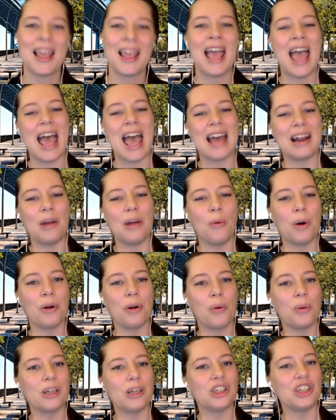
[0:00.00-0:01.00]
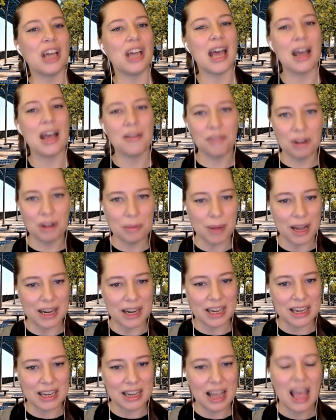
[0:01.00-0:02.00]
And I want to wish
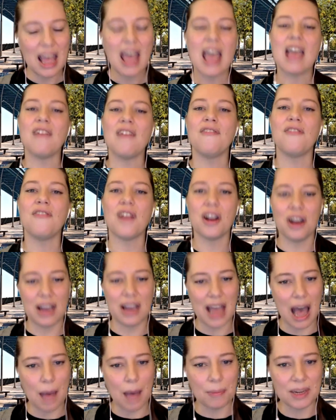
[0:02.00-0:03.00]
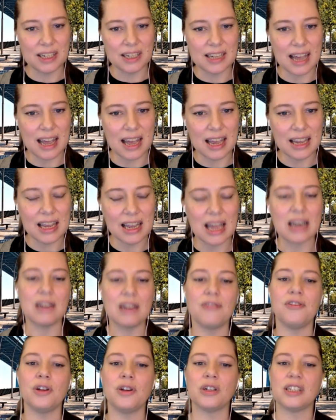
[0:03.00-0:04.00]
everybody a very happy day. And
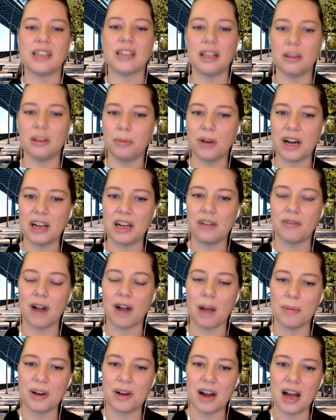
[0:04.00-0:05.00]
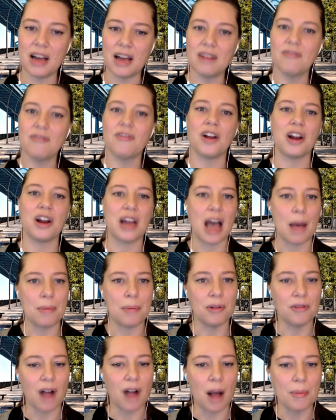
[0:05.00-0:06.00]
if you're celebrating Ramadan, very happy
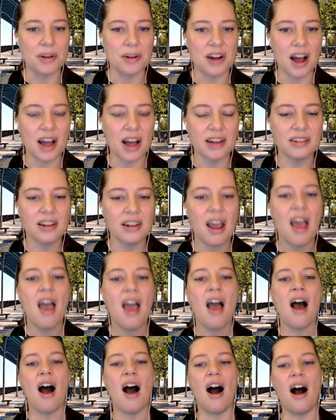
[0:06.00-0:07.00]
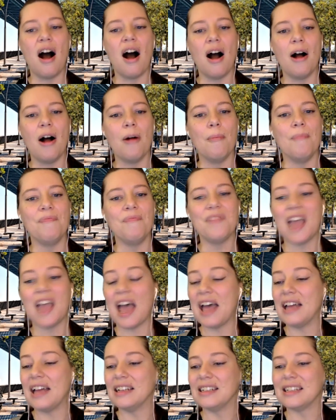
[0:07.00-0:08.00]
Ramadan.
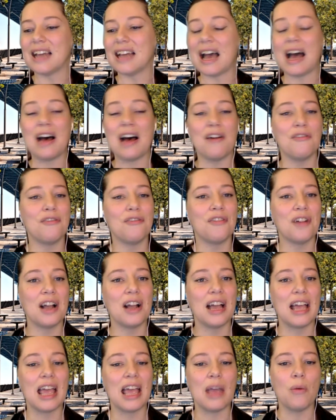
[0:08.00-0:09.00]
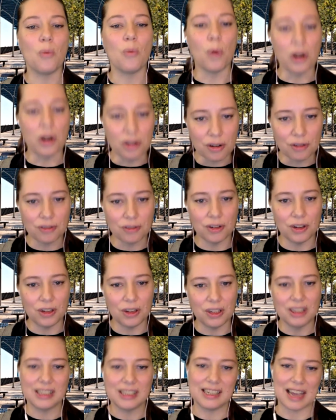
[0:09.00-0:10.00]
And have a
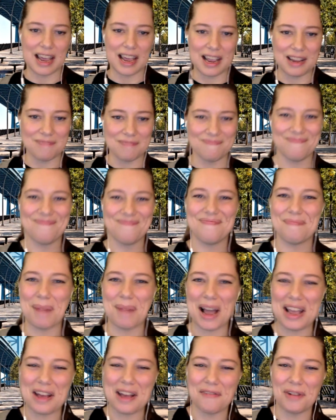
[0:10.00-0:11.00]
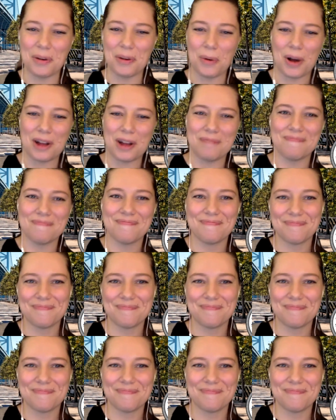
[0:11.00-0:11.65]
wonderful day. Bye, everyone.